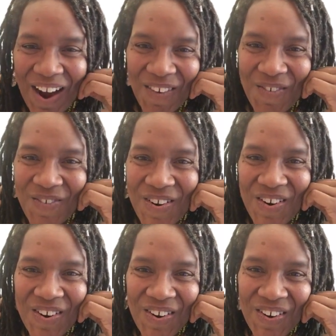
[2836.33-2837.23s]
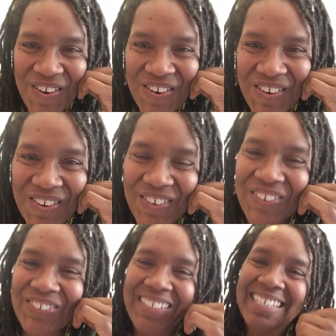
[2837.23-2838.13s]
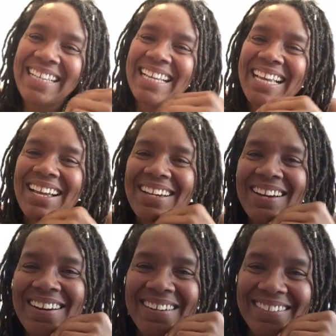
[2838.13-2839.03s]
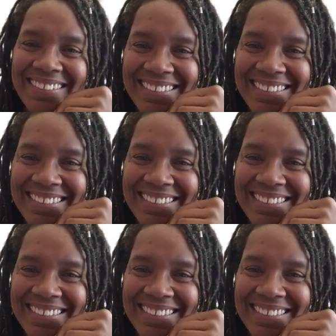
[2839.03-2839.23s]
Woohoo! Girl,